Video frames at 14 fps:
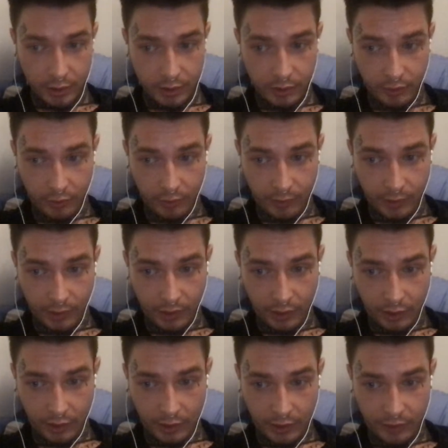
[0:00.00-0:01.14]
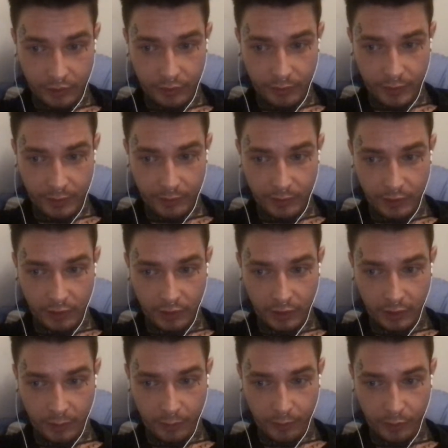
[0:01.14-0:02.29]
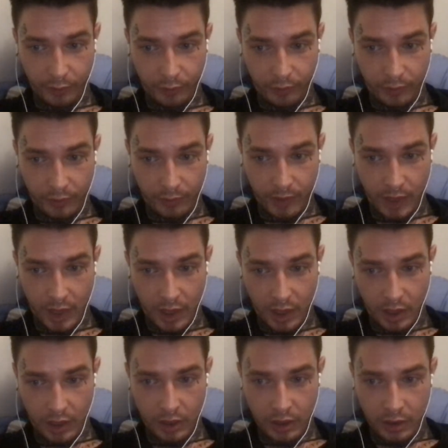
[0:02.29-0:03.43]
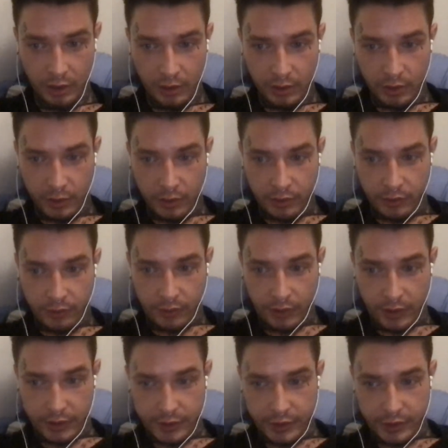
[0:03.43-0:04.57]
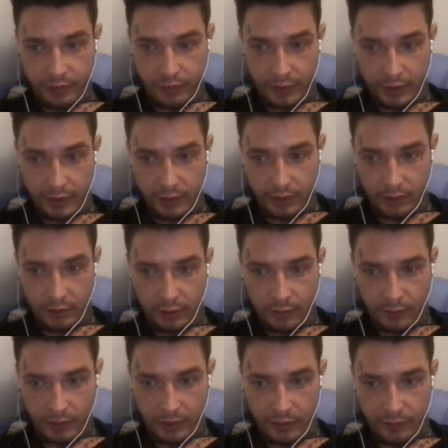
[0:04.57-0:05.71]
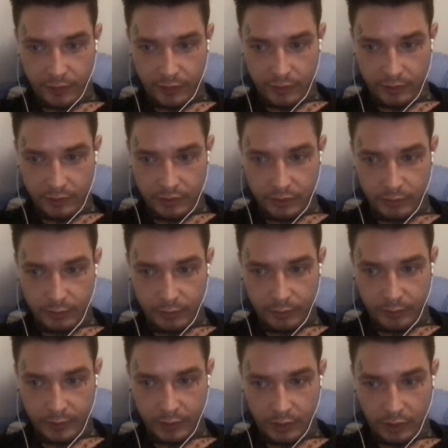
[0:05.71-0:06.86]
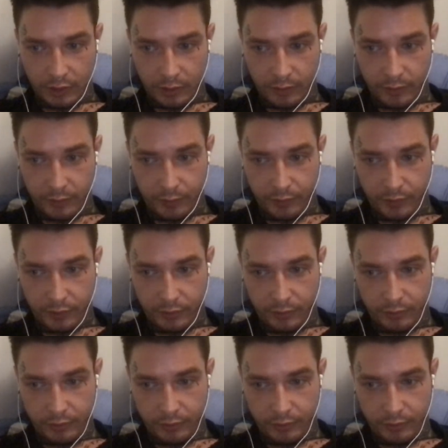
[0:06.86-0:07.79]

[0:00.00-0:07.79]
Yo, I'm not going to allow you to make me look like a perp when I'm not. You're on IG, right? Look at my evidence, blah, blah, blah, calling me a perp.